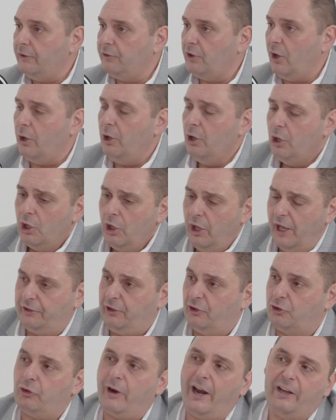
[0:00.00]
So it's
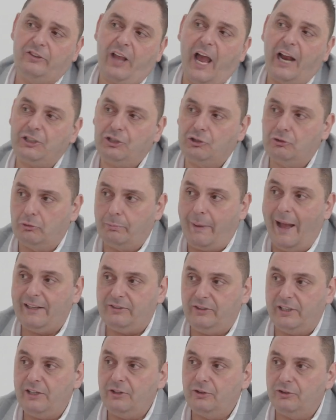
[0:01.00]
a transactional
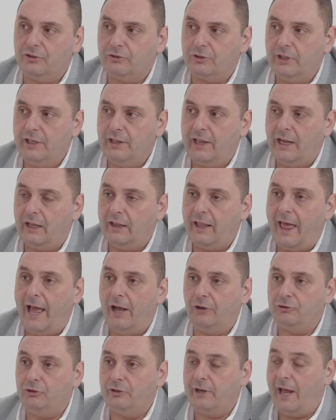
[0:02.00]
based industry that
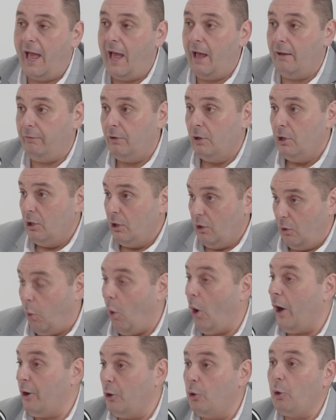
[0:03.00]
allows you to have
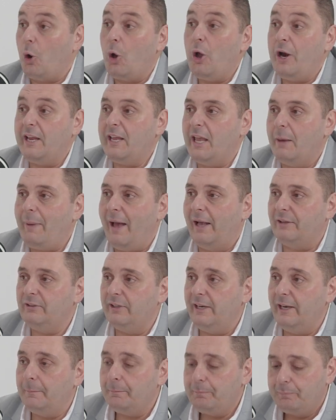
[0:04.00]
quite a good earning capacity.